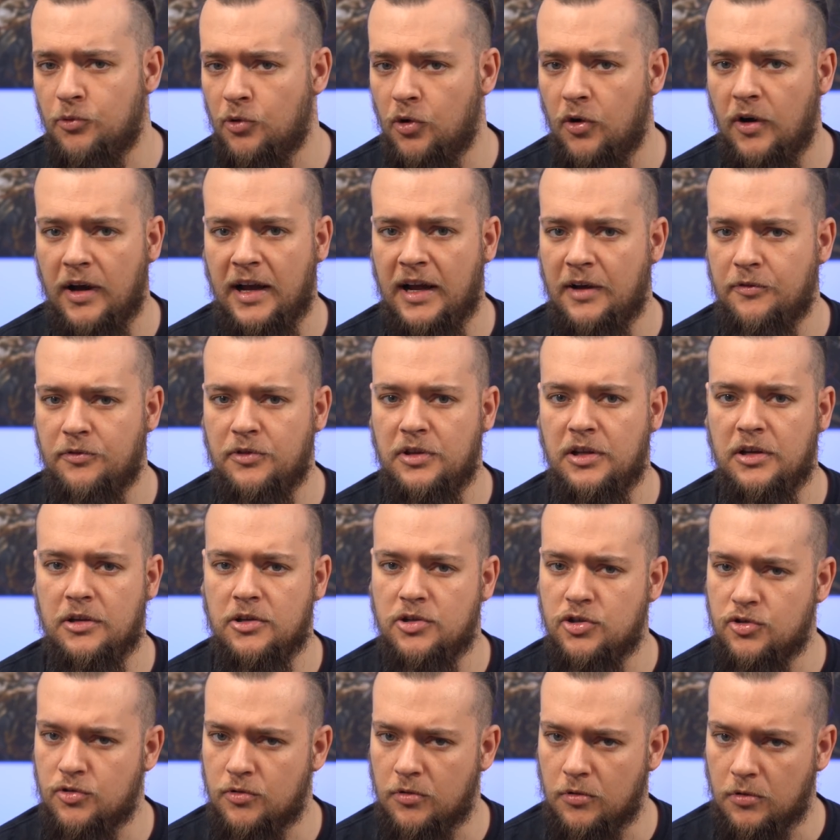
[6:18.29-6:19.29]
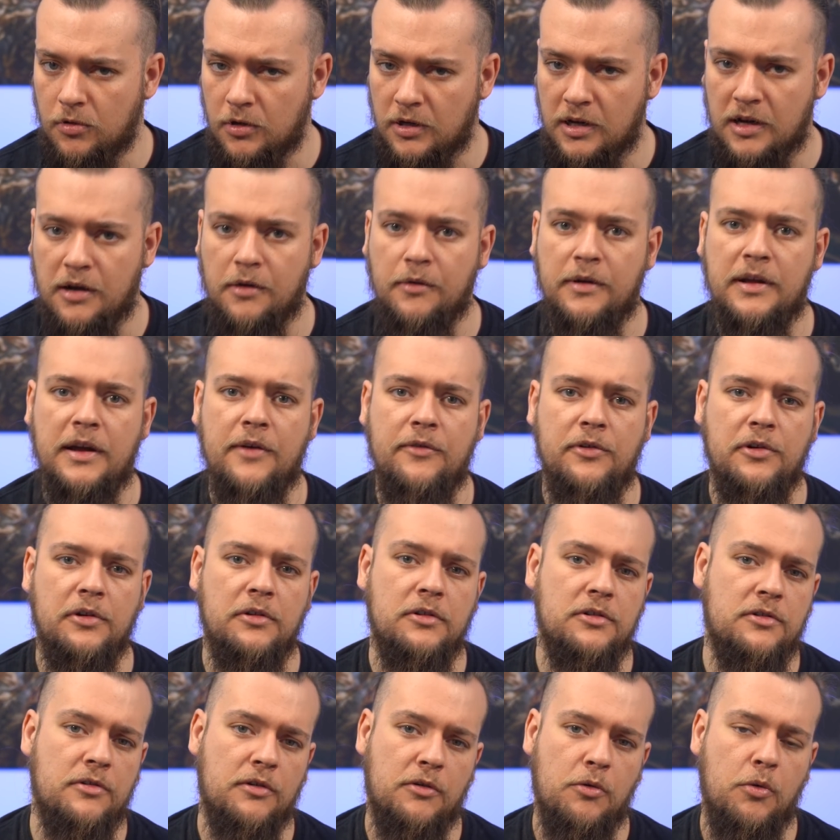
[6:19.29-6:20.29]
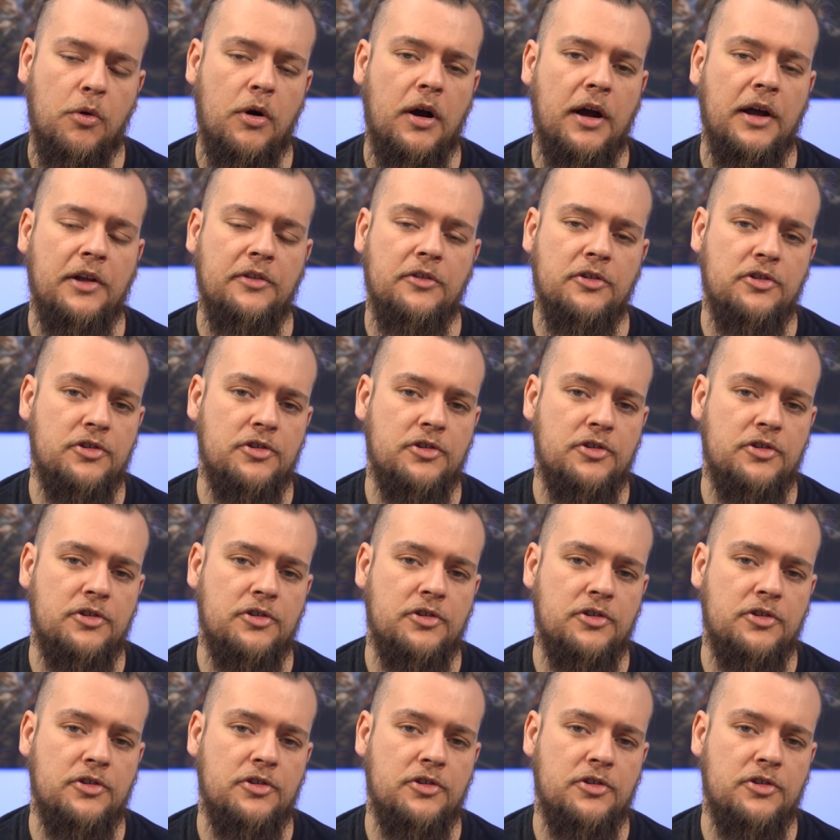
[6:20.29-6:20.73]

not have the extraordinary evidence required